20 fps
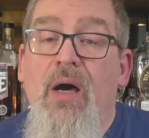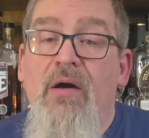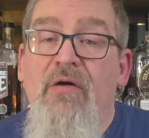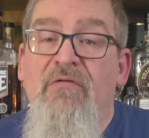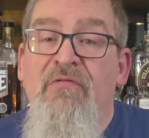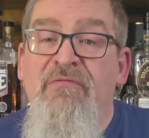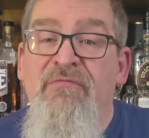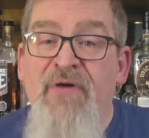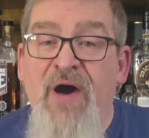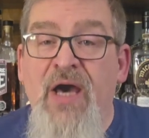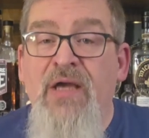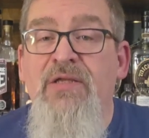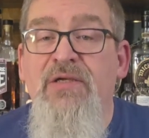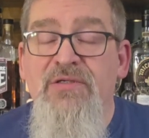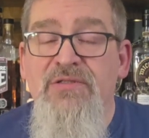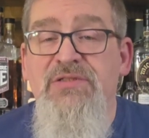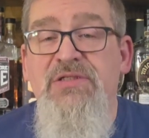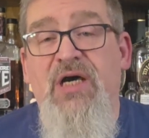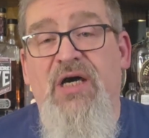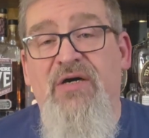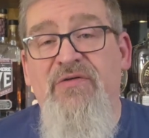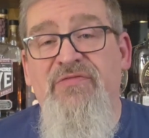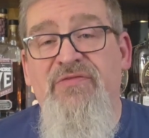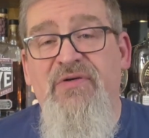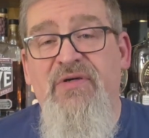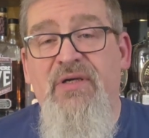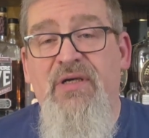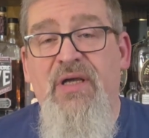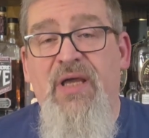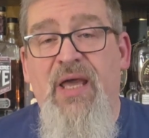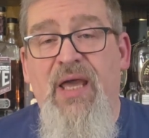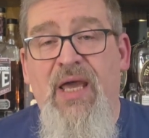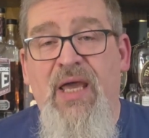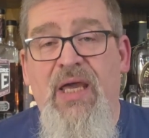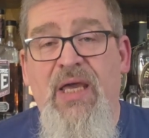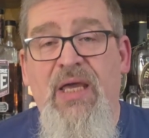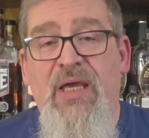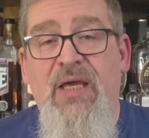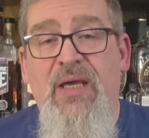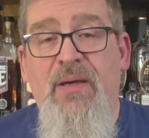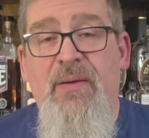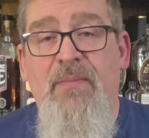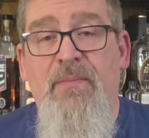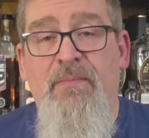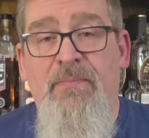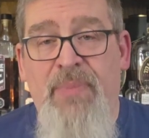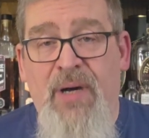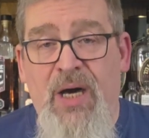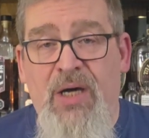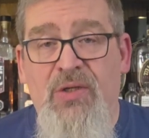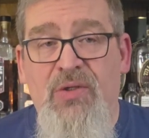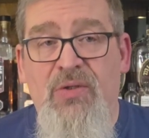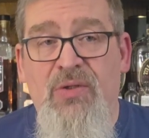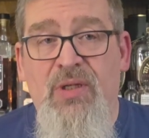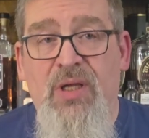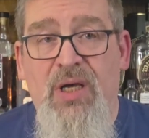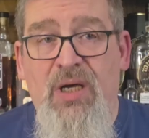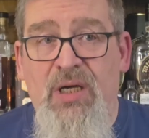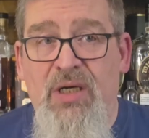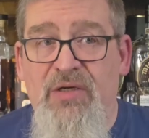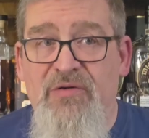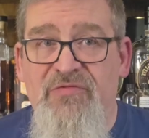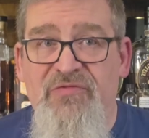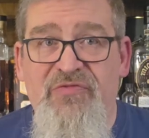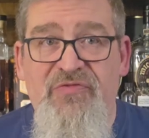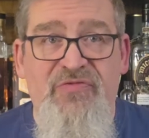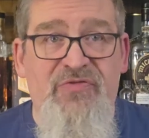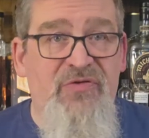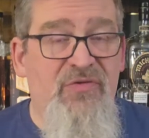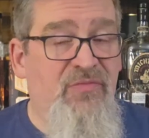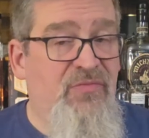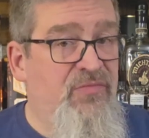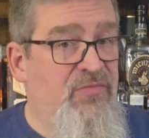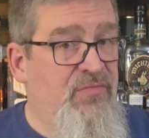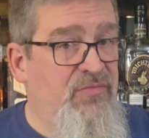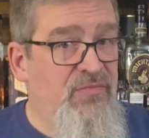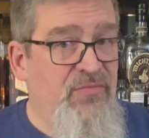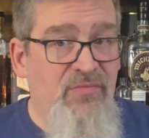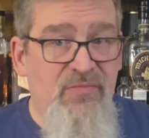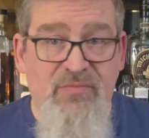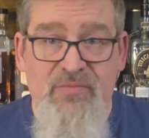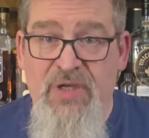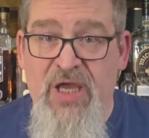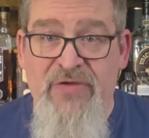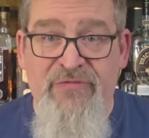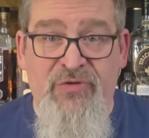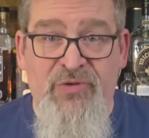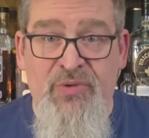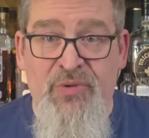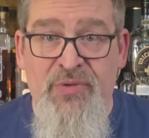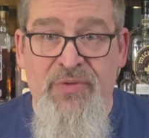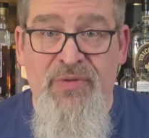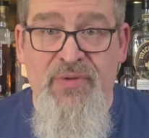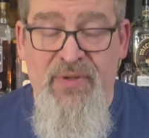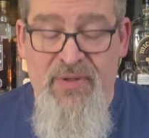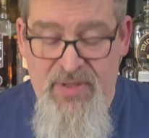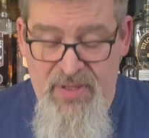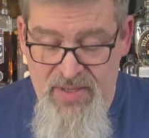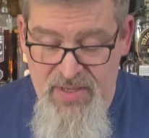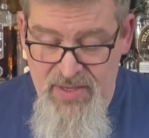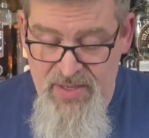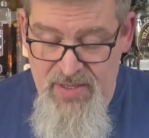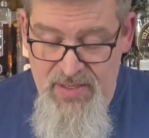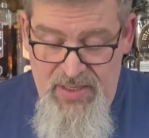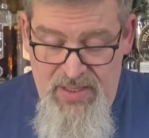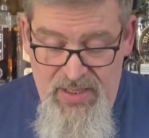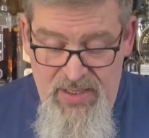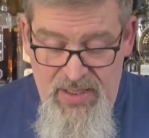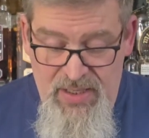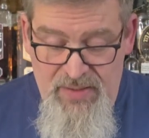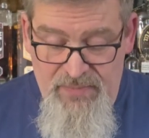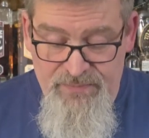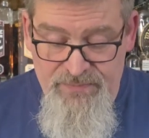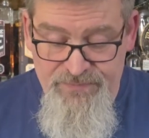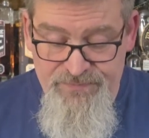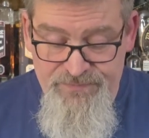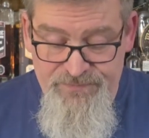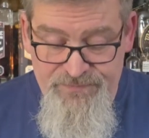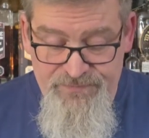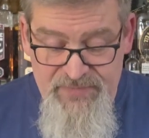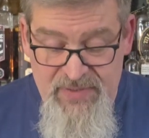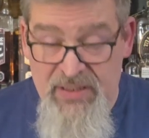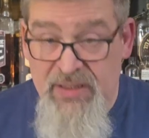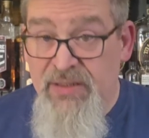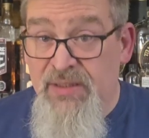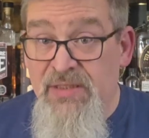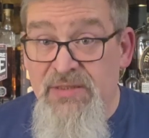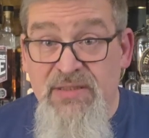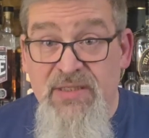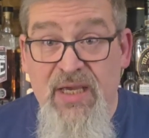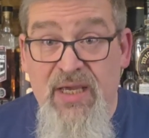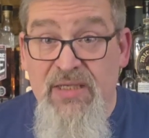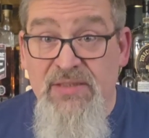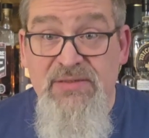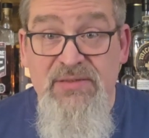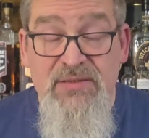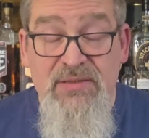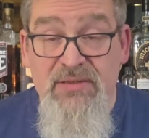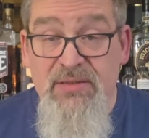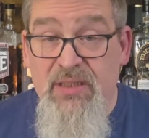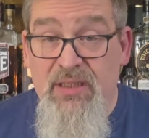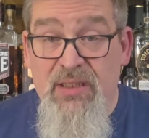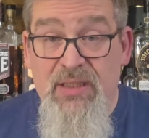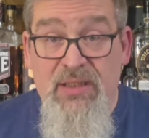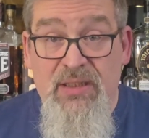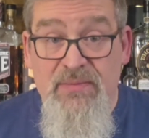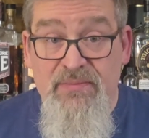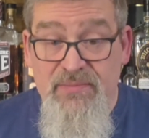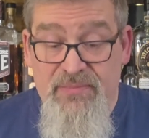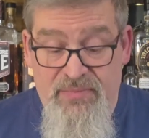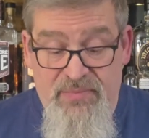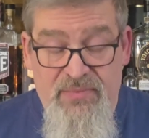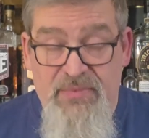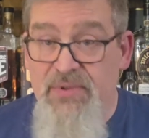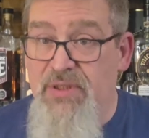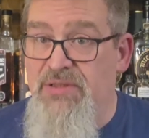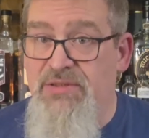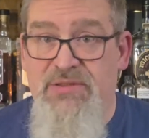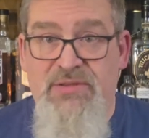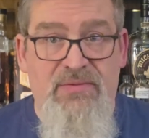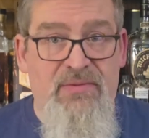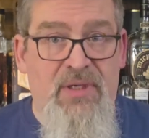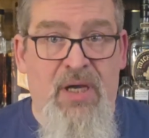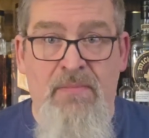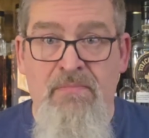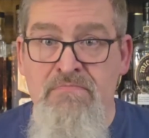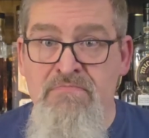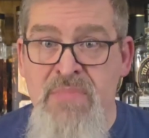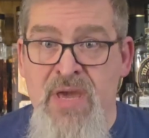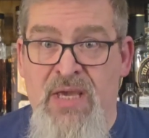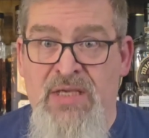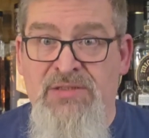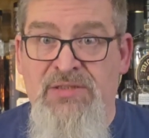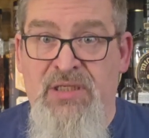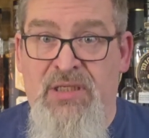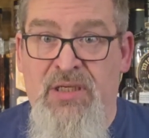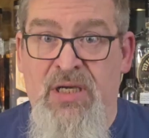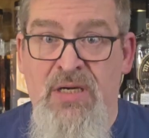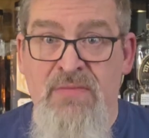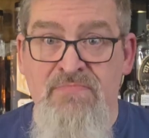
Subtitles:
Find yourself a bottle of Evernorth. And in this case, this amazing